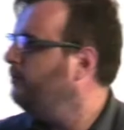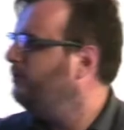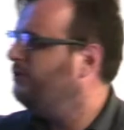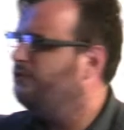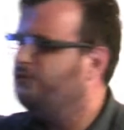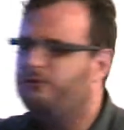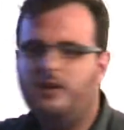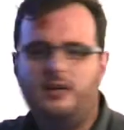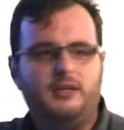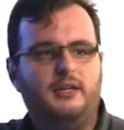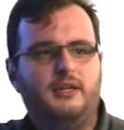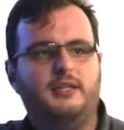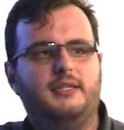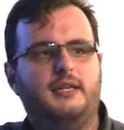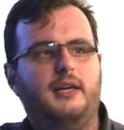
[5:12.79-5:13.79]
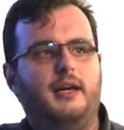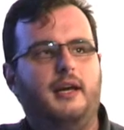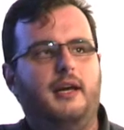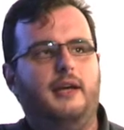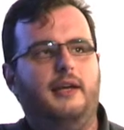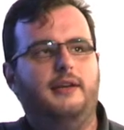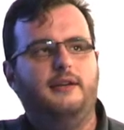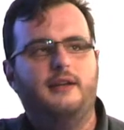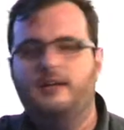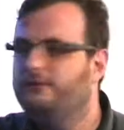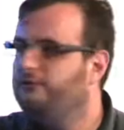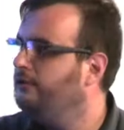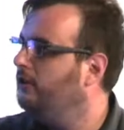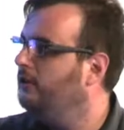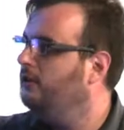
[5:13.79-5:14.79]
It was constructed as an
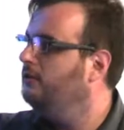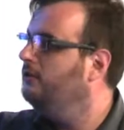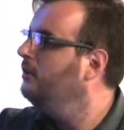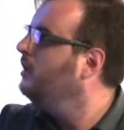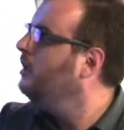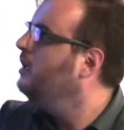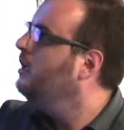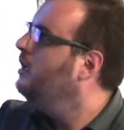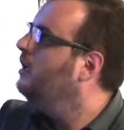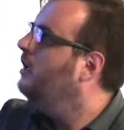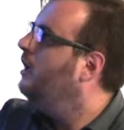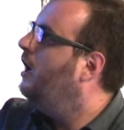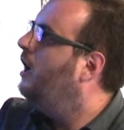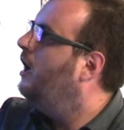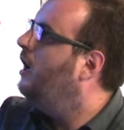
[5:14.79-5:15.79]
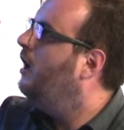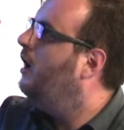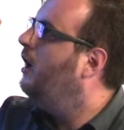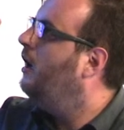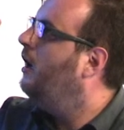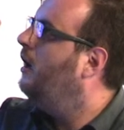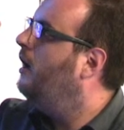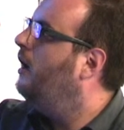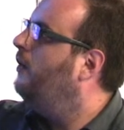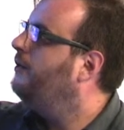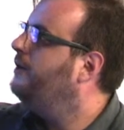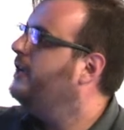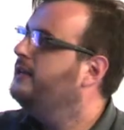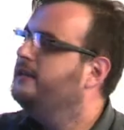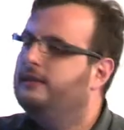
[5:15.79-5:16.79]
industrial
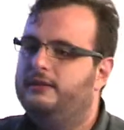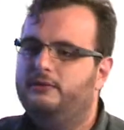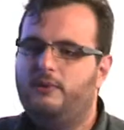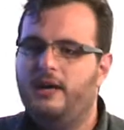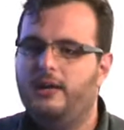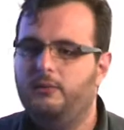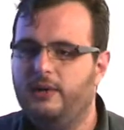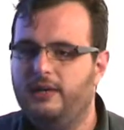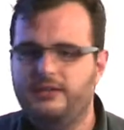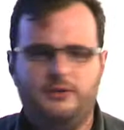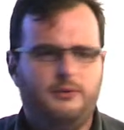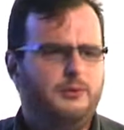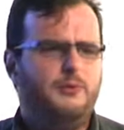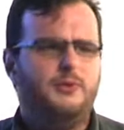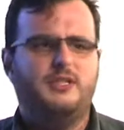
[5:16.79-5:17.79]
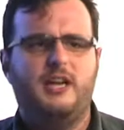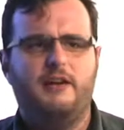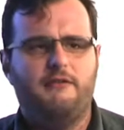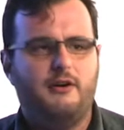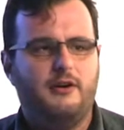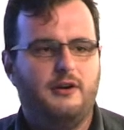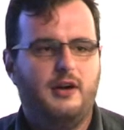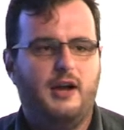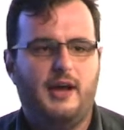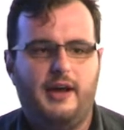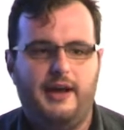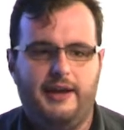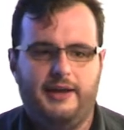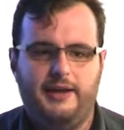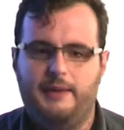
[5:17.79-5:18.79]
oriented railway, so it was never
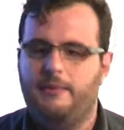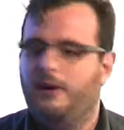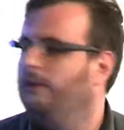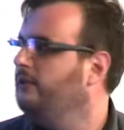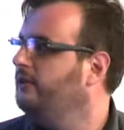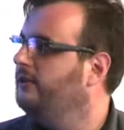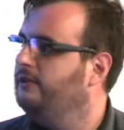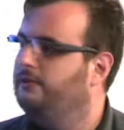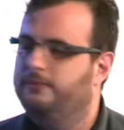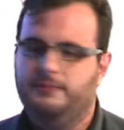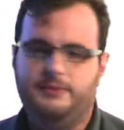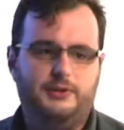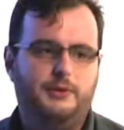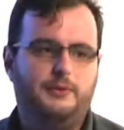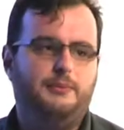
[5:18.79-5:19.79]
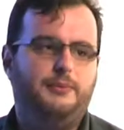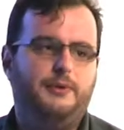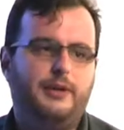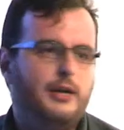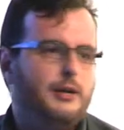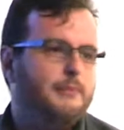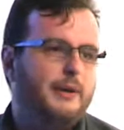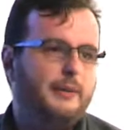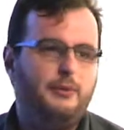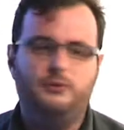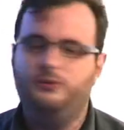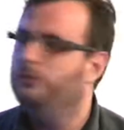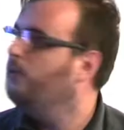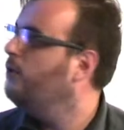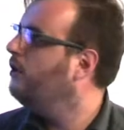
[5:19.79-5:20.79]
about bringing
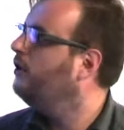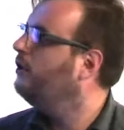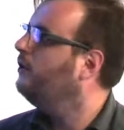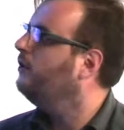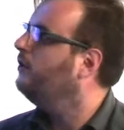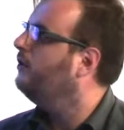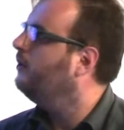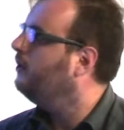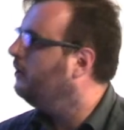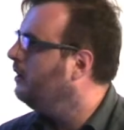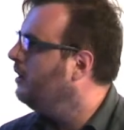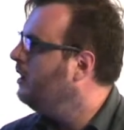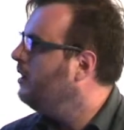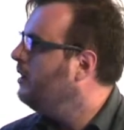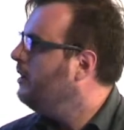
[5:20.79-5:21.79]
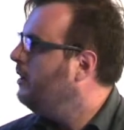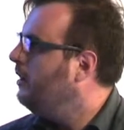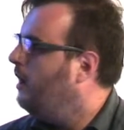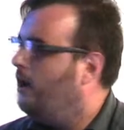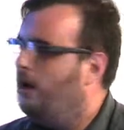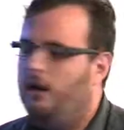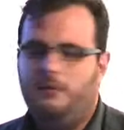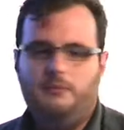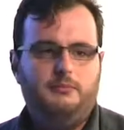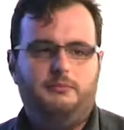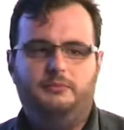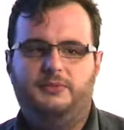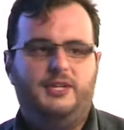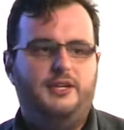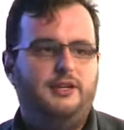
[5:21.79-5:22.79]
people to work or
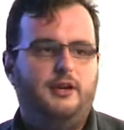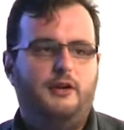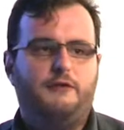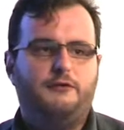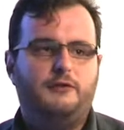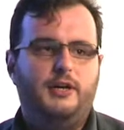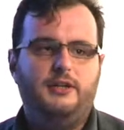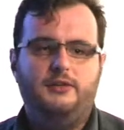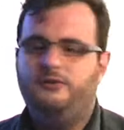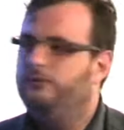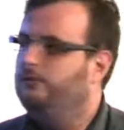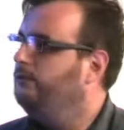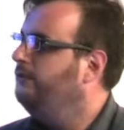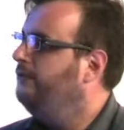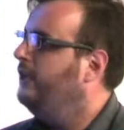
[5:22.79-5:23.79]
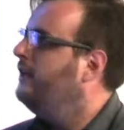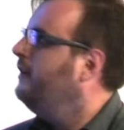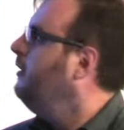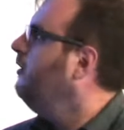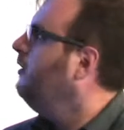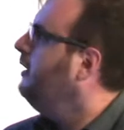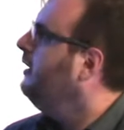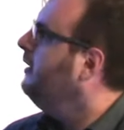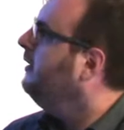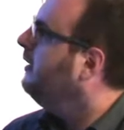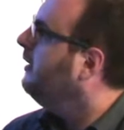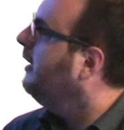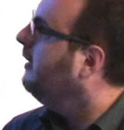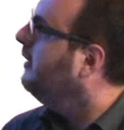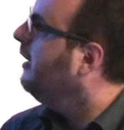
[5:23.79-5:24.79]
sending off trains to Vienna or
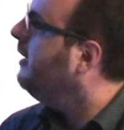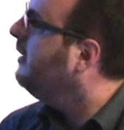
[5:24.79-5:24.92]
anything like